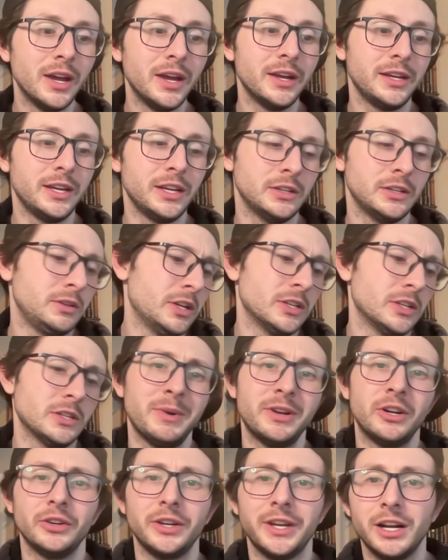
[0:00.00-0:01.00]
He has a
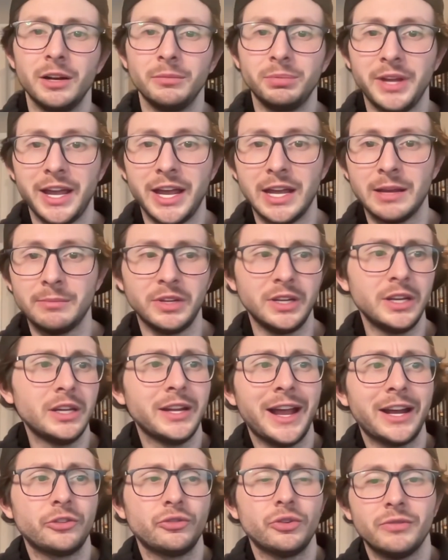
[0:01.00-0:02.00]
better get-up game. He can
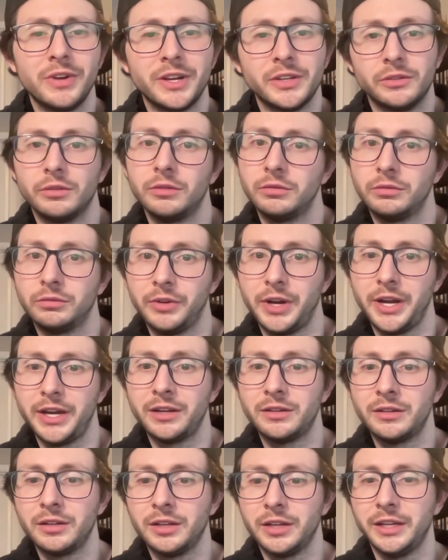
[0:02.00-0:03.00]
actually wrestle,
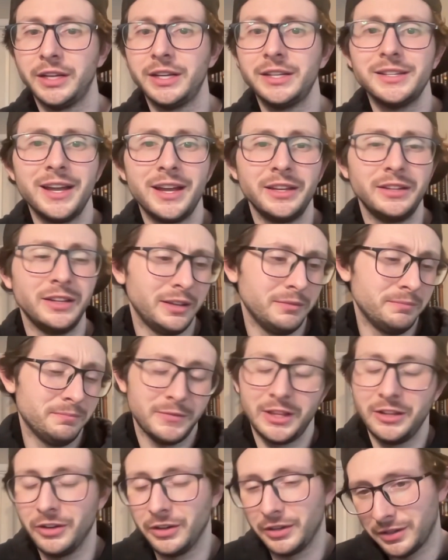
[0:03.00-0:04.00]
right? And he's not...
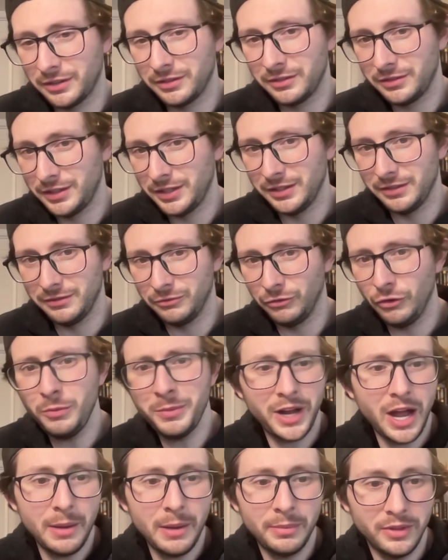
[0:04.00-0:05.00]
Look. Roman
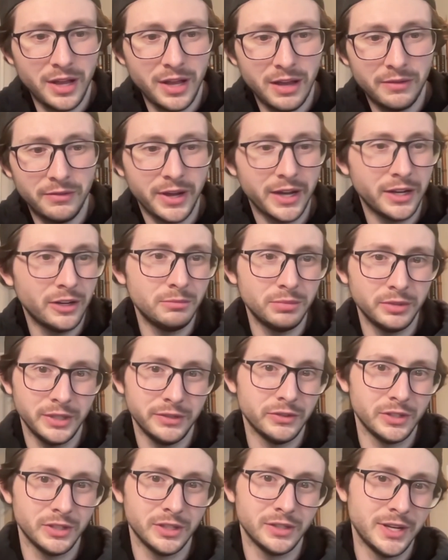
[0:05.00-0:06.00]
Kopylov, I don't believe
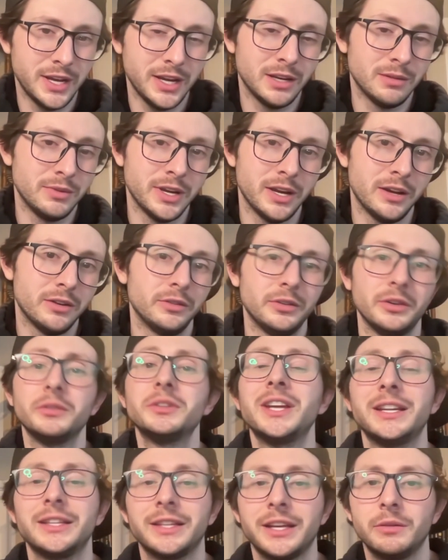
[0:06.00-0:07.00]
is going to take him down or
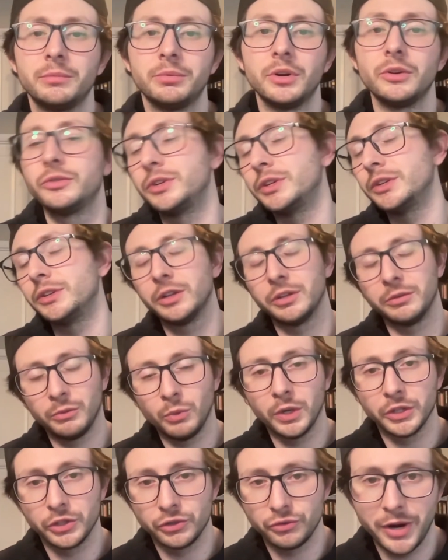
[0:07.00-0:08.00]
take that approach. He's going to
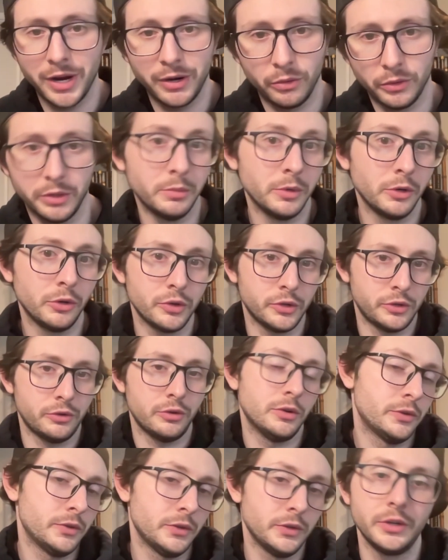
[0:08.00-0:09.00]
want to strike with him, and Chris
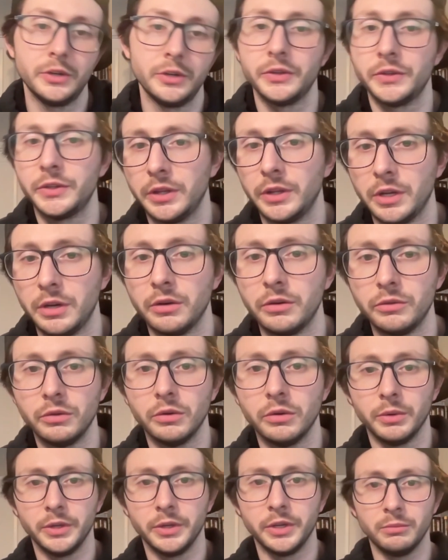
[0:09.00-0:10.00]
Curtis is going to sit there and do
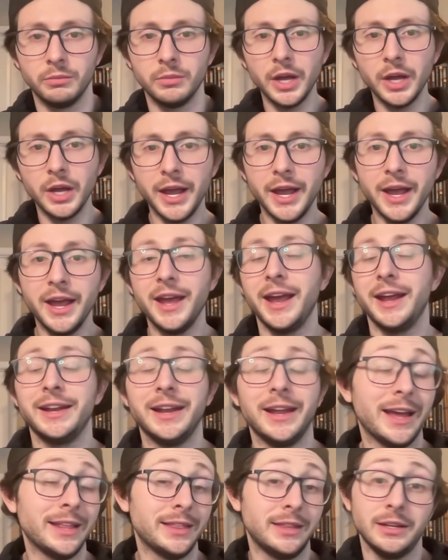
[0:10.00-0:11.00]
it with him. And
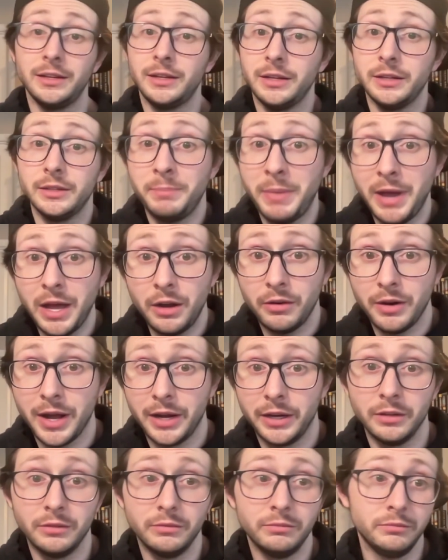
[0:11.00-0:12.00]
I think he's better
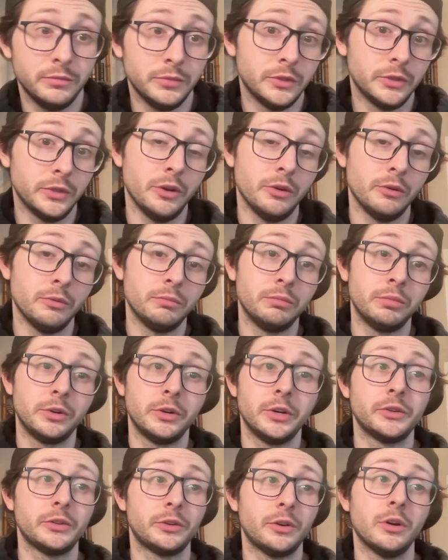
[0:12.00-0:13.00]
at it. So,
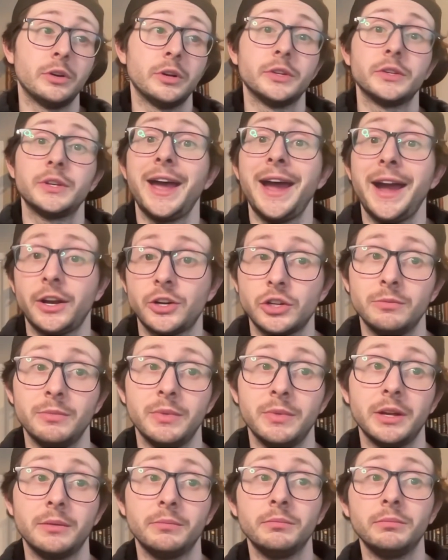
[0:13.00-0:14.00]
Chris Curtis, Action
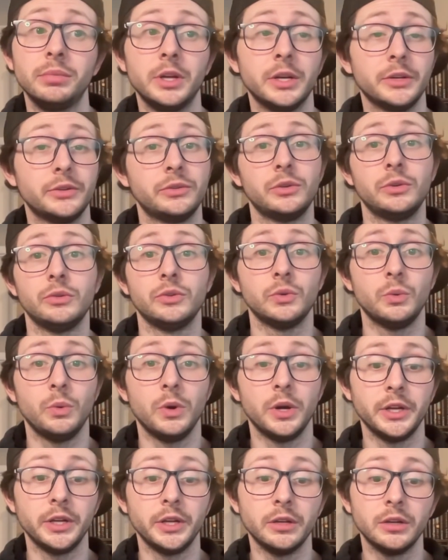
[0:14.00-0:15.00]
Man, plus
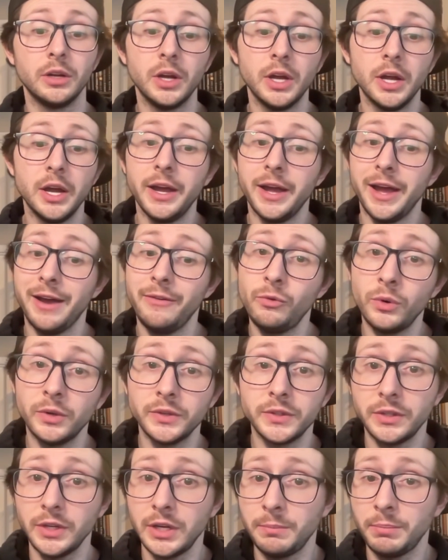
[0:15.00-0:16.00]
220.
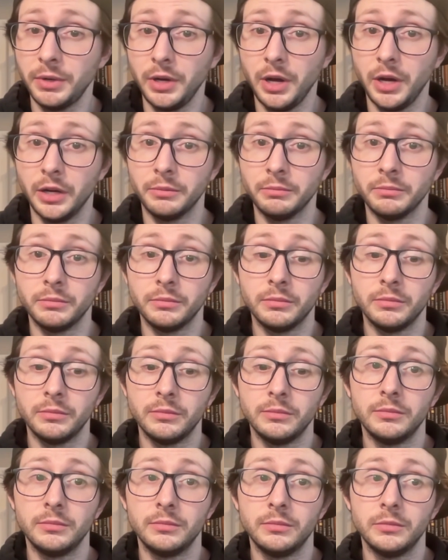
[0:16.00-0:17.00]
Everyone's sleeping on him.
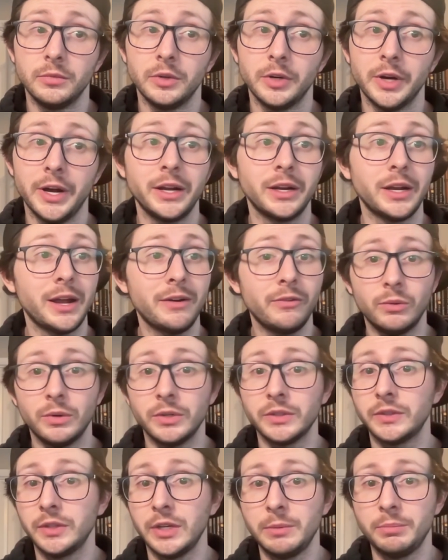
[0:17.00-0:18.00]
All right?
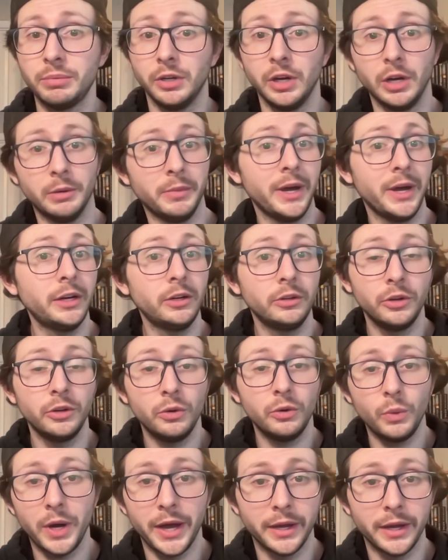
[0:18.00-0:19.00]
Everyone's sleeping on him. I don't know
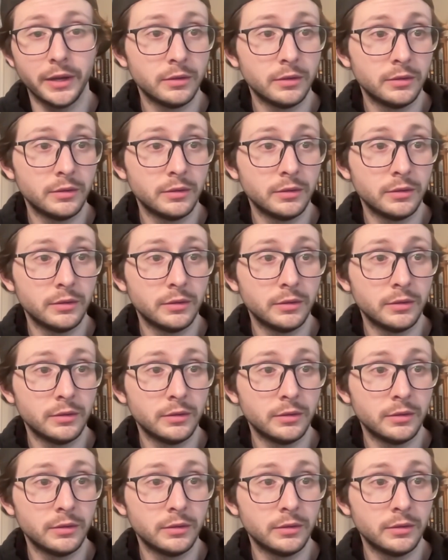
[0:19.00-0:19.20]
why.